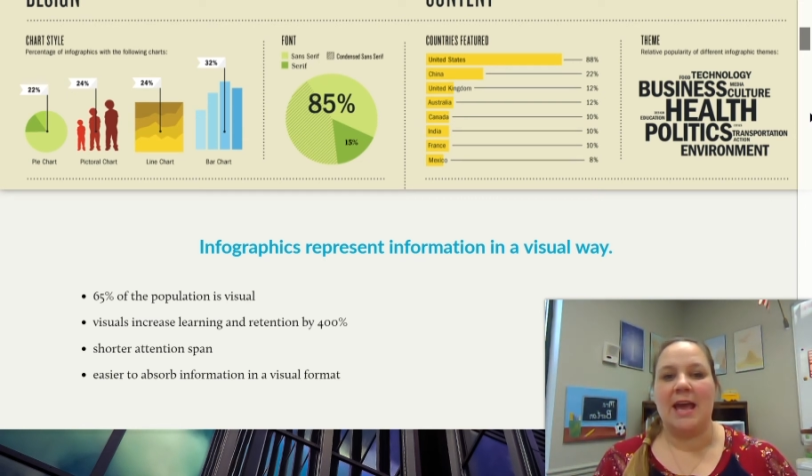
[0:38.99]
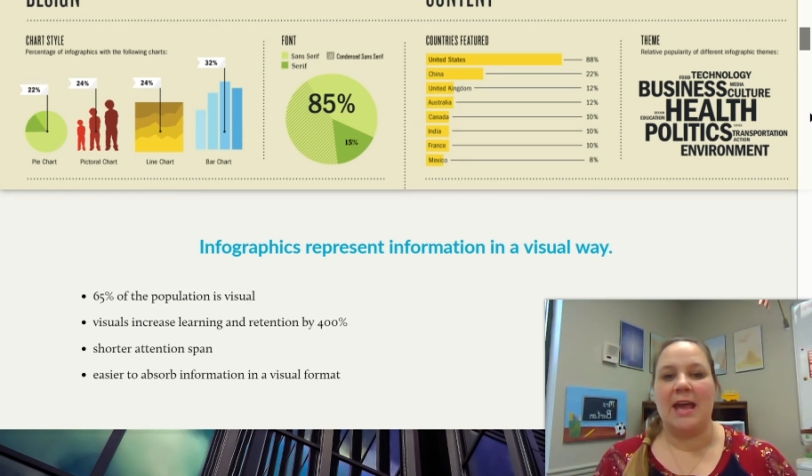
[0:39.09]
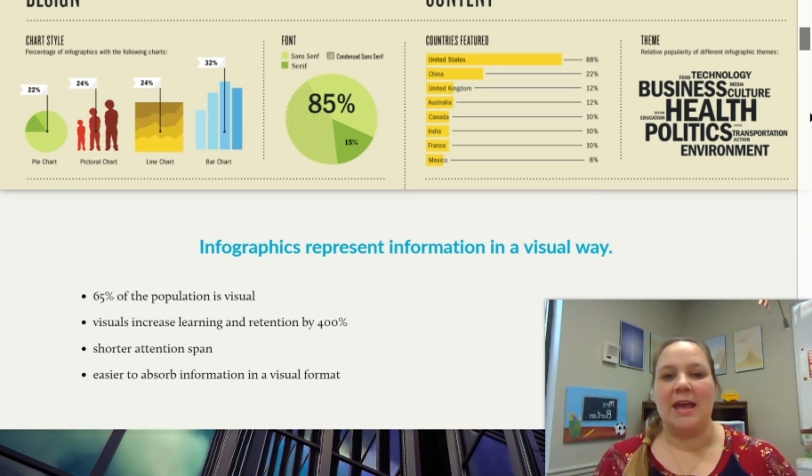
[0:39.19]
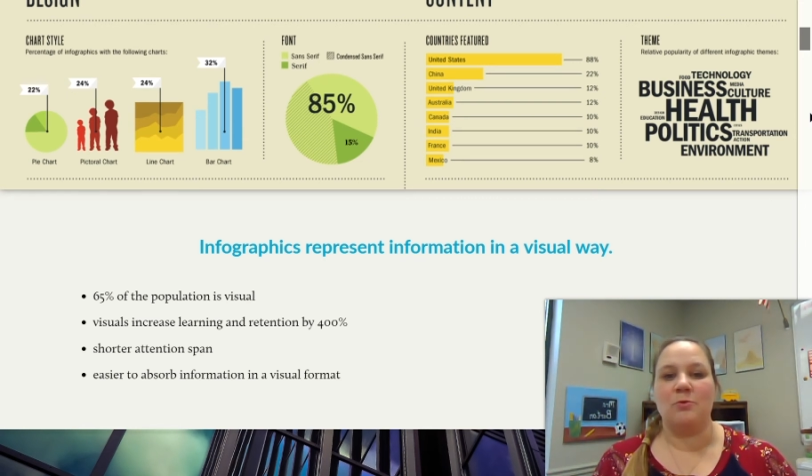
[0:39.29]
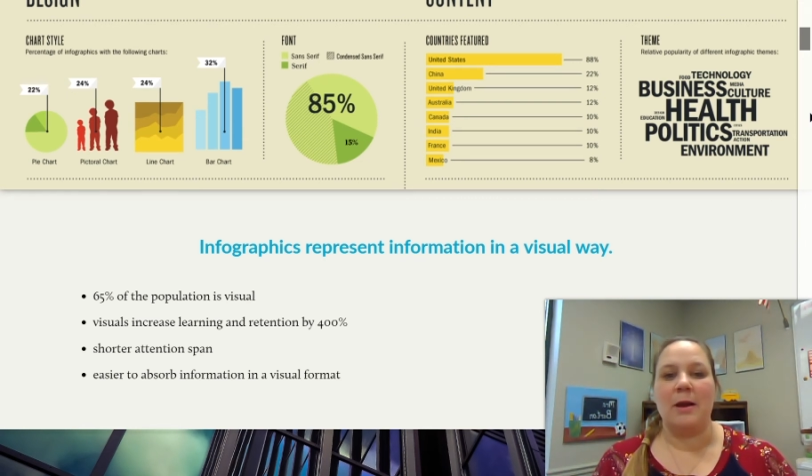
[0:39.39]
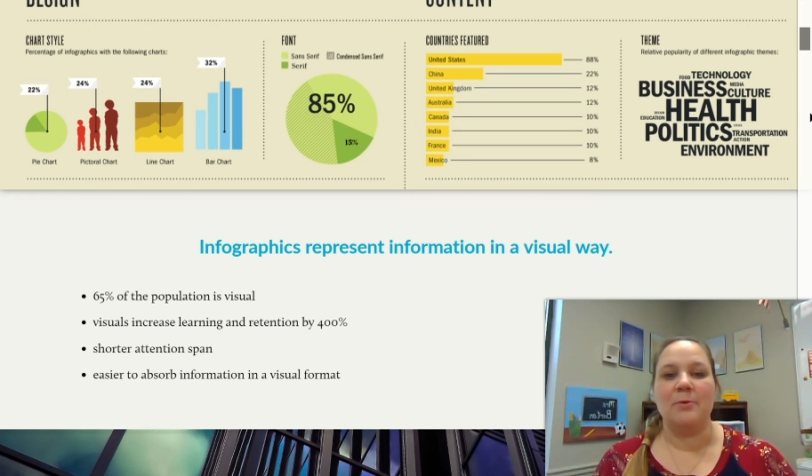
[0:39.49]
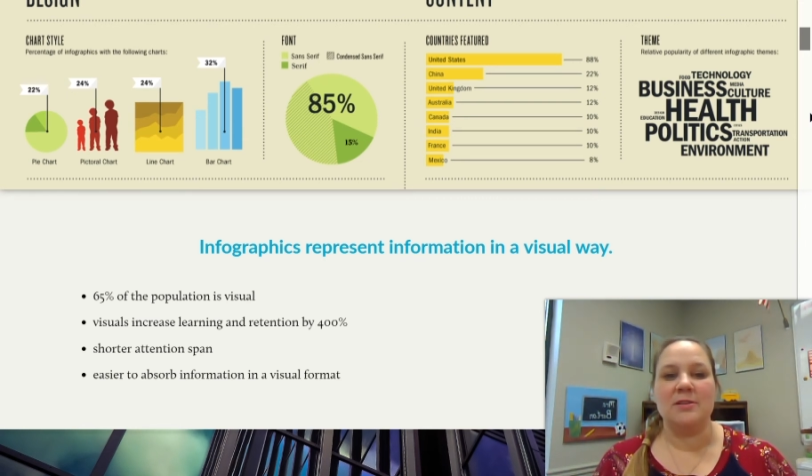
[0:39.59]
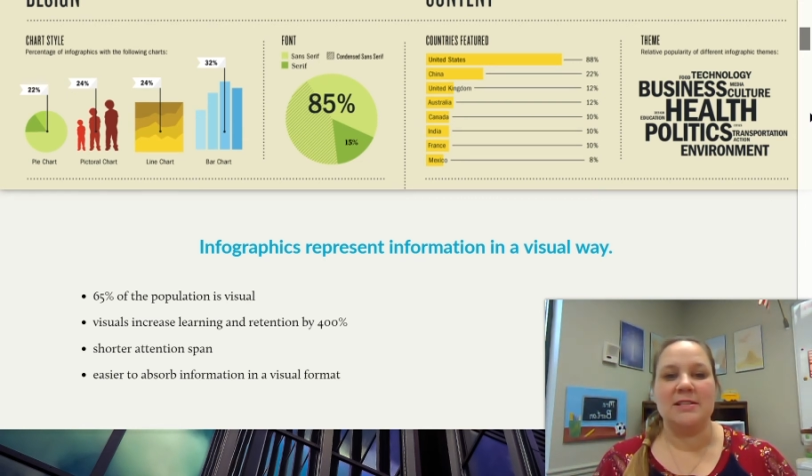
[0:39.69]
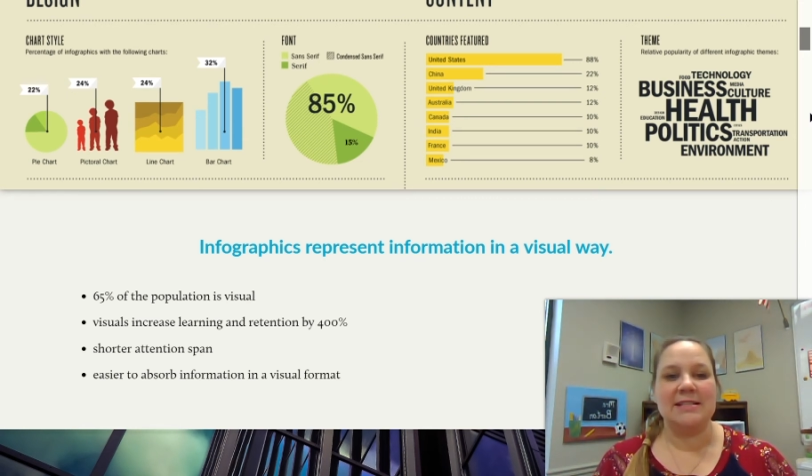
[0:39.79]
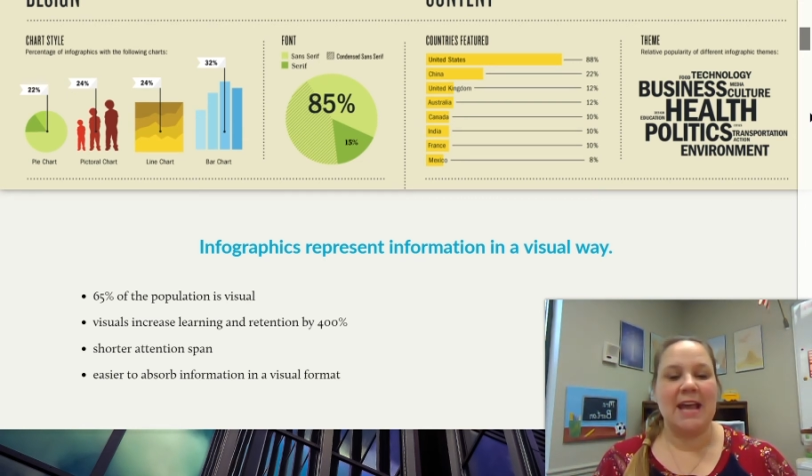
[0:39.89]
a
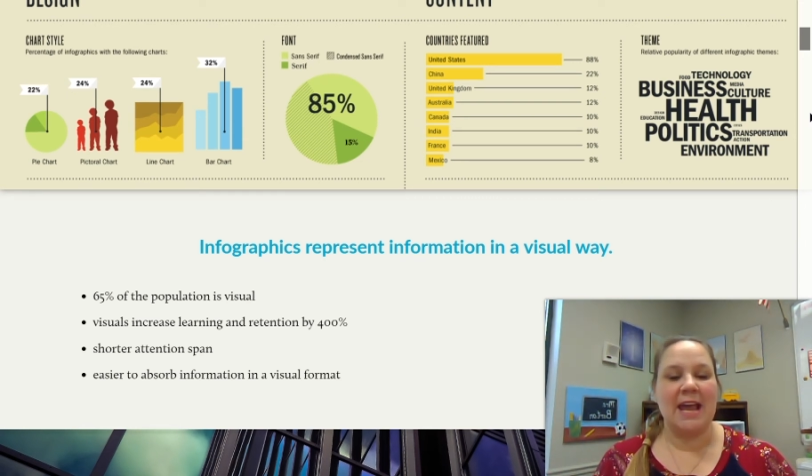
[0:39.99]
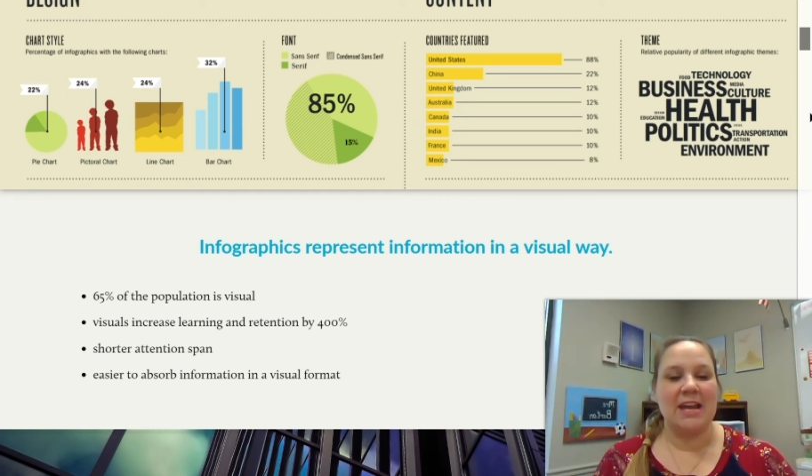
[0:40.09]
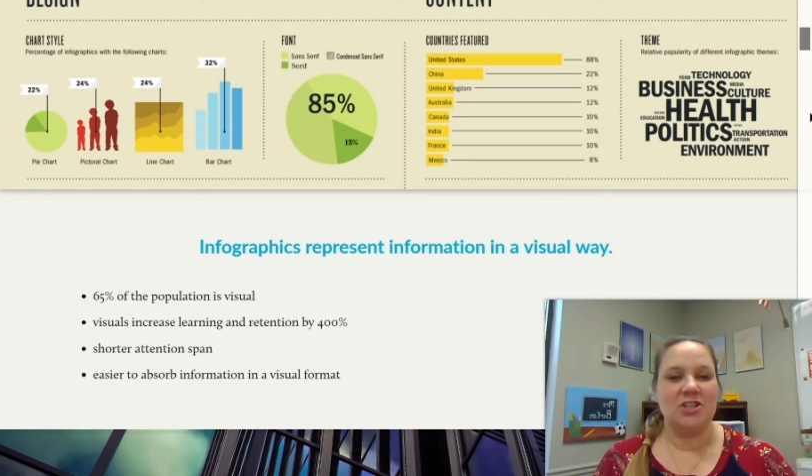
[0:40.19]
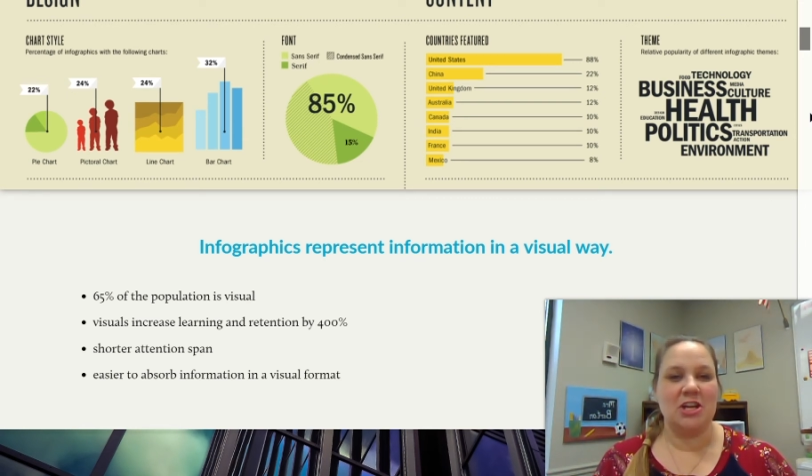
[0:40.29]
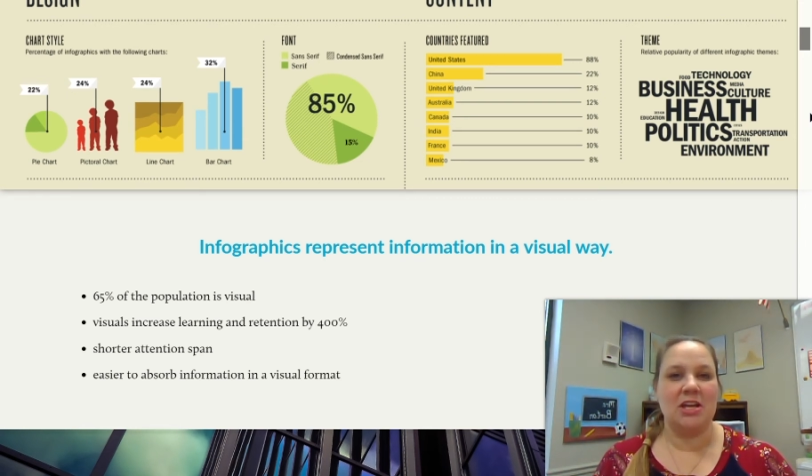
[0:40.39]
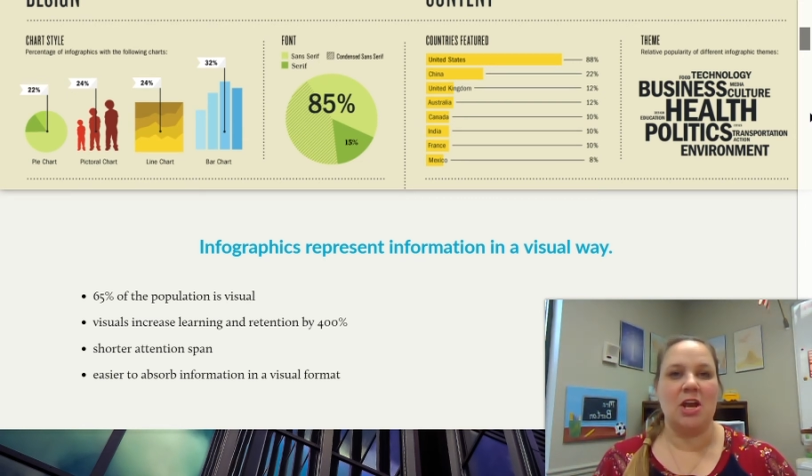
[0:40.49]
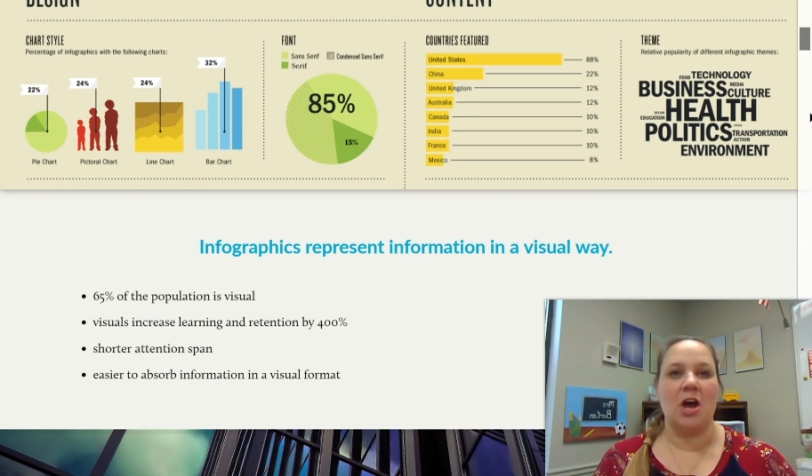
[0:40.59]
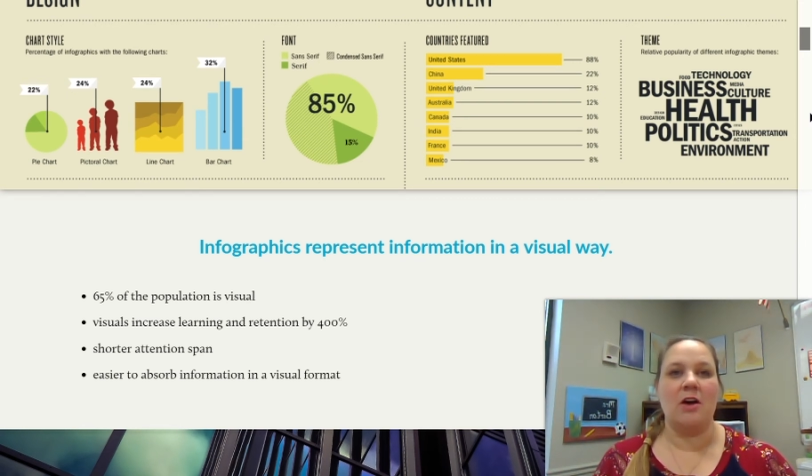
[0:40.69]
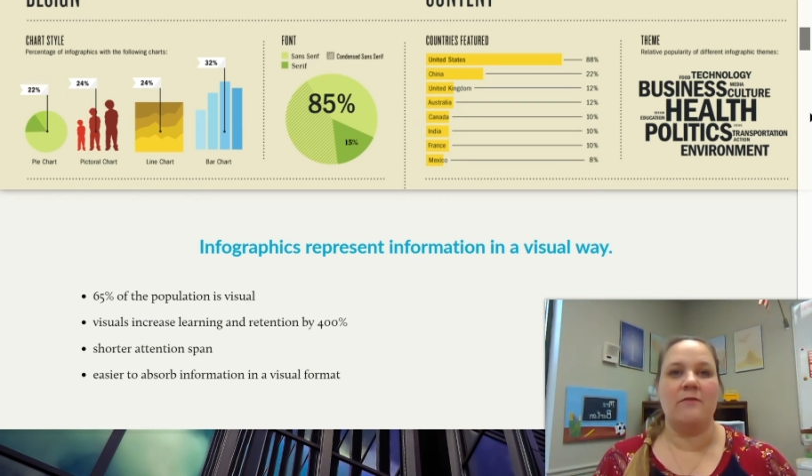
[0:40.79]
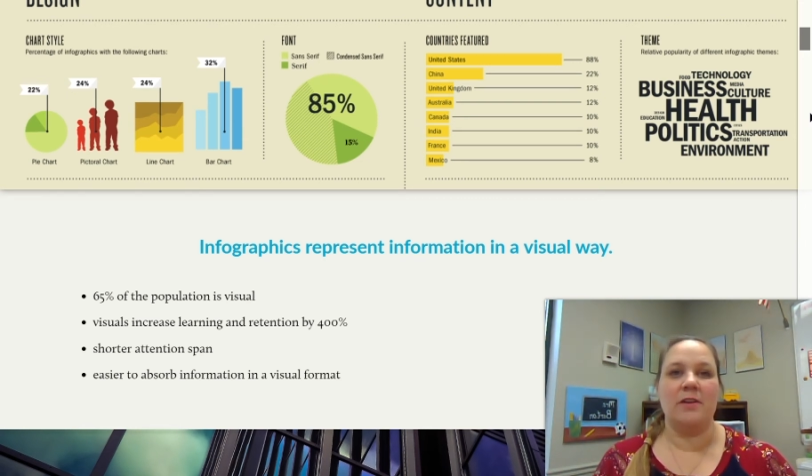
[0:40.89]
representation
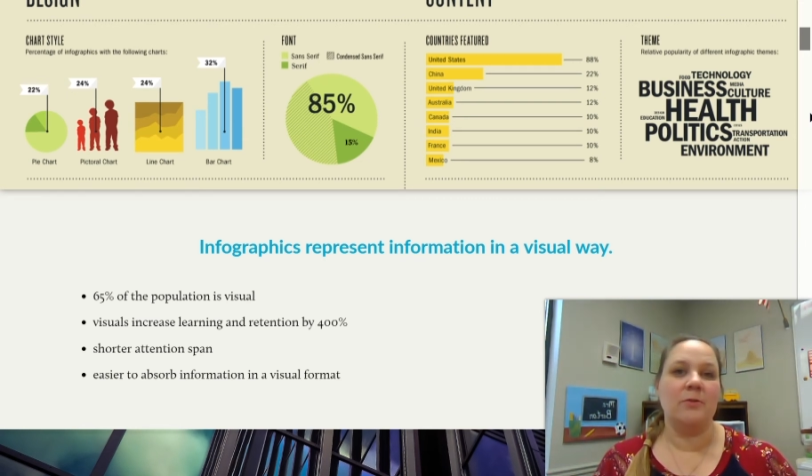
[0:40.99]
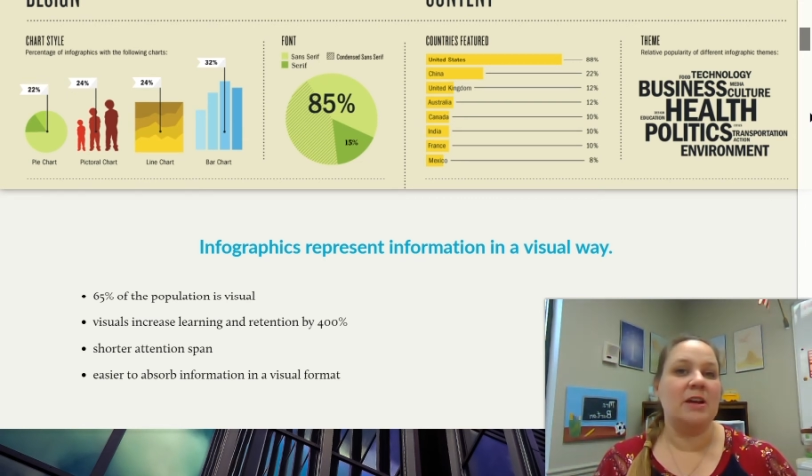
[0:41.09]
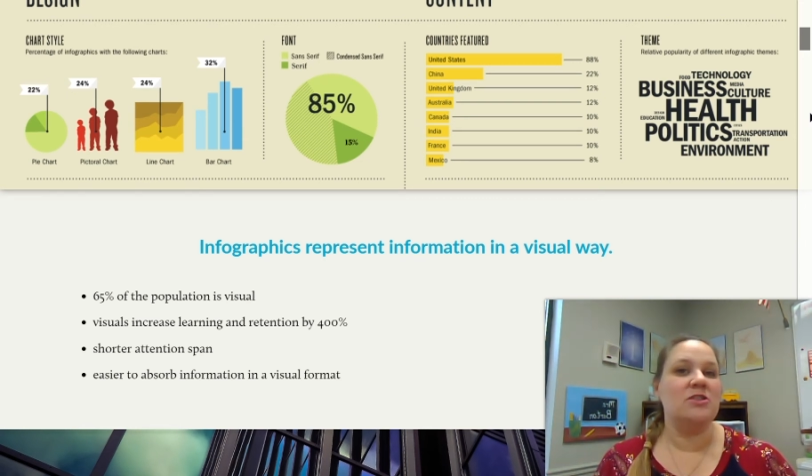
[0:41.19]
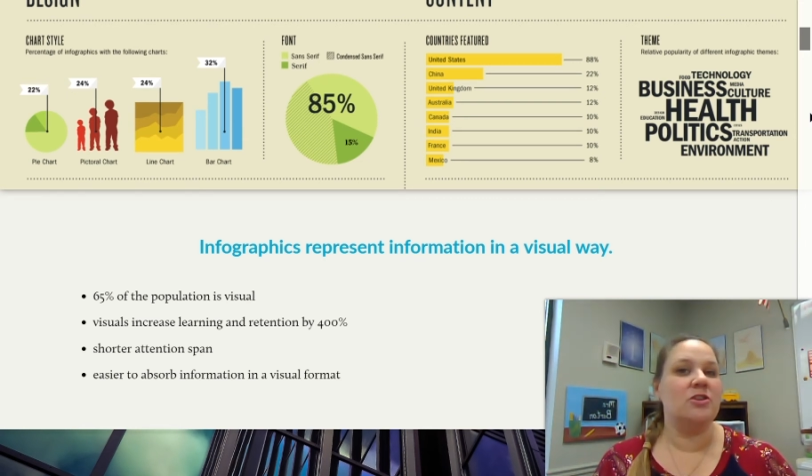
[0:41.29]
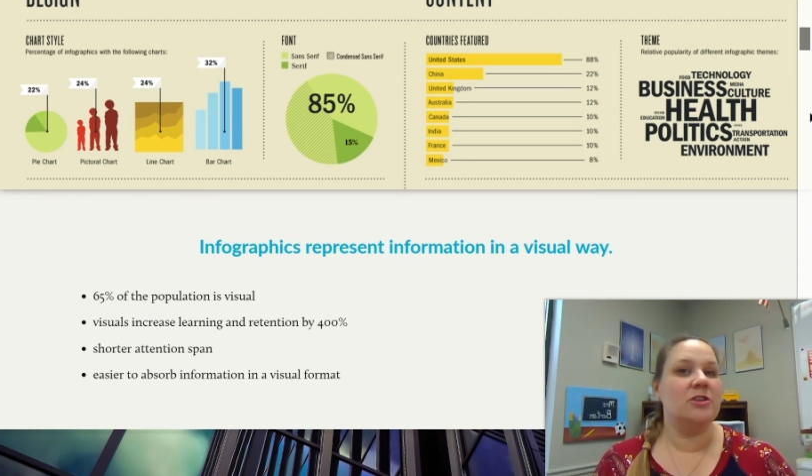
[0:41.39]
of information